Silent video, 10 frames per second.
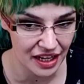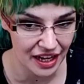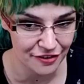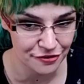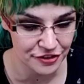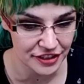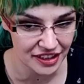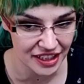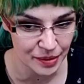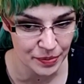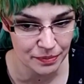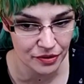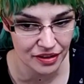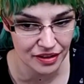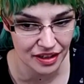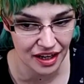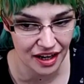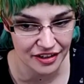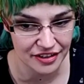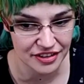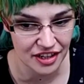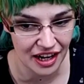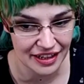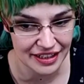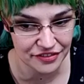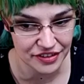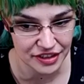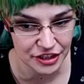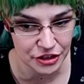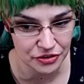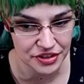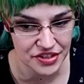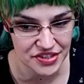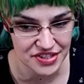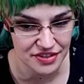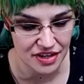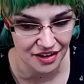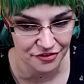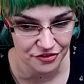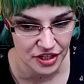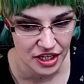I feel like people are not even curious enough